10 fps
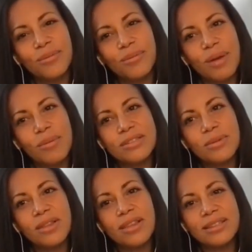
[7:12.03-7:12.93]
maybe some
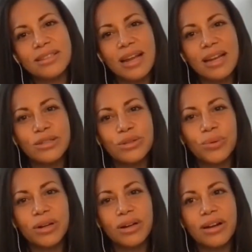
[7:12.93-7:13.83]
of the things that I need to
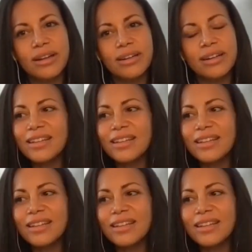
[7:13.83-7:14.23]
work on.